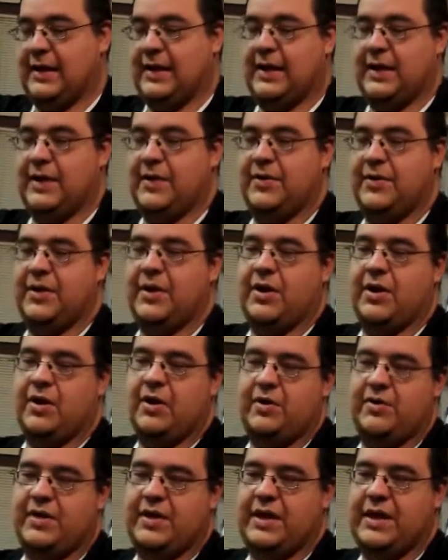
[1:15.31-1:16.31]
Here they are.
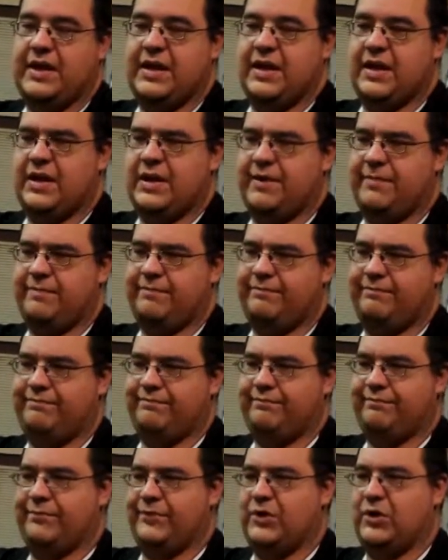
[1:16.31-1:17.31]
um,
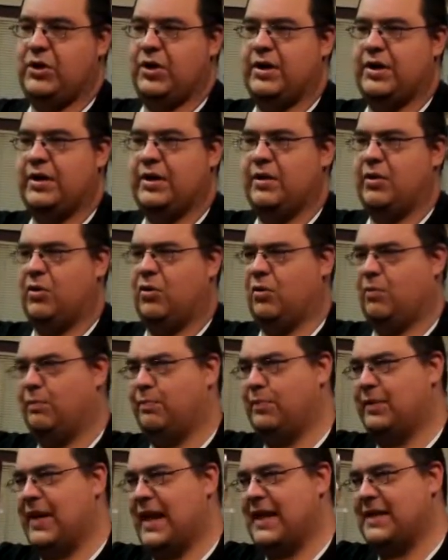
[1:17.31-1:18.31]
they're in a little
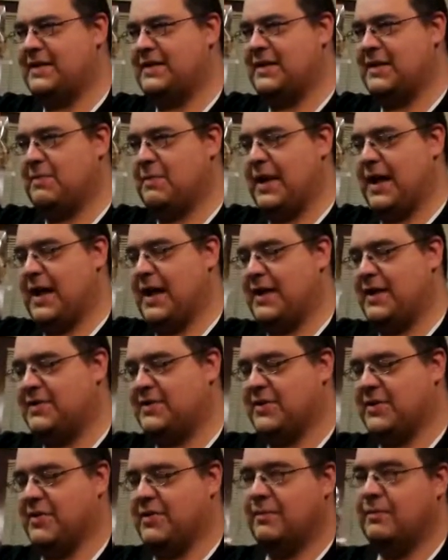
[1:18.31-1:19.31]
plastic bag,
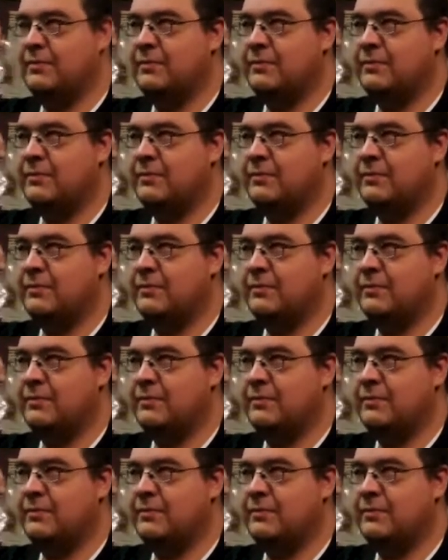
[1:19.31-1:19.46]
so